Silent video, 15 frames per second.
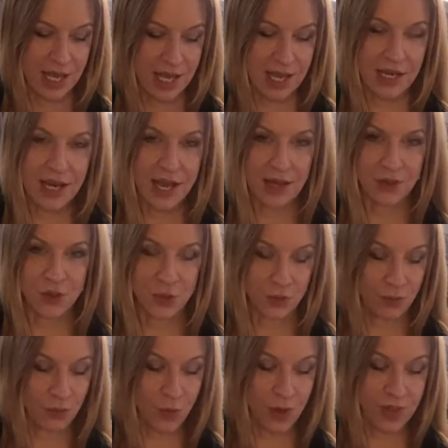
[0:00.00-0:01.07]
and how to
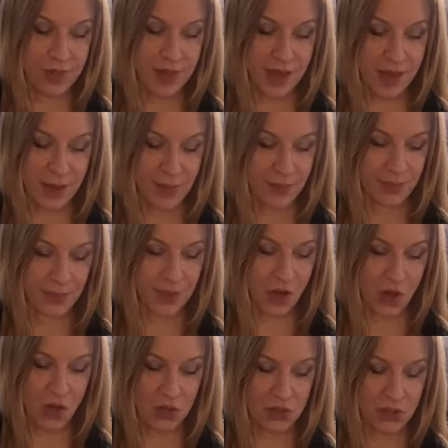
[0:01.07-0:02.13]
avoid them.
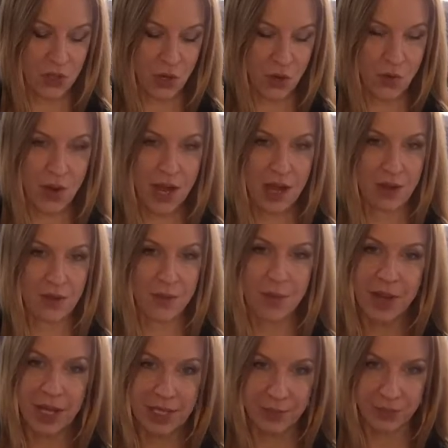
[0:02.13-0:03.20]
Also, how the
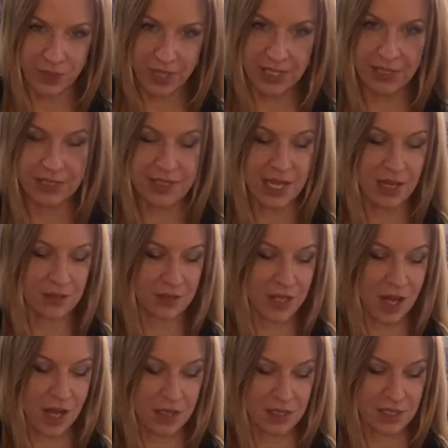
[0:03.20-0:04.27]
body breaks down
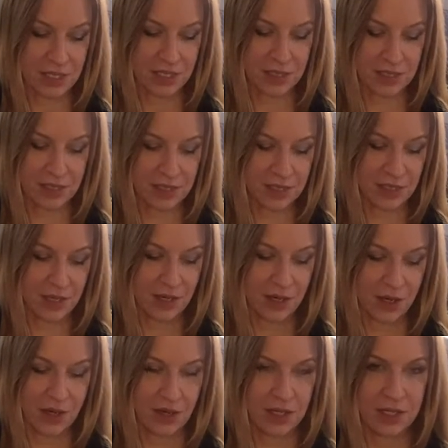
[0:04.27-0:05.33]
toxins,
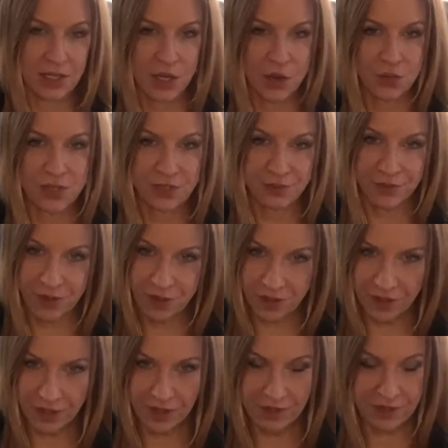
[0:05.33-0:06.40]
different
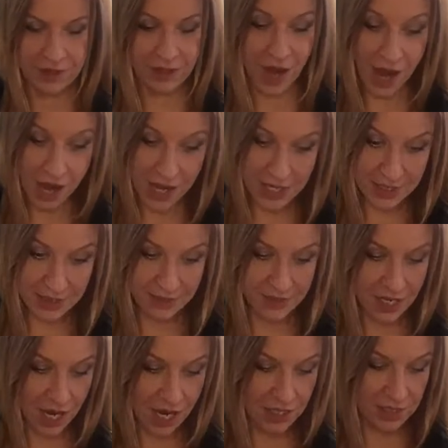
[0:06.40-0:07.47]
kinds of
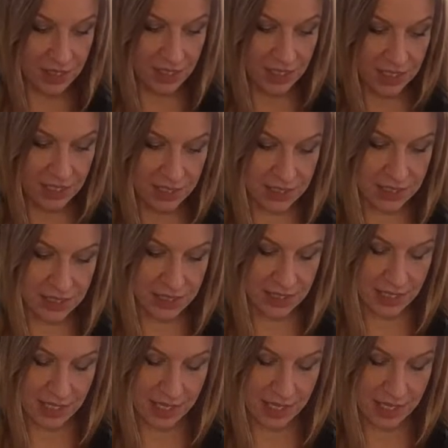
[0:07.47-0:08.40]
toxins,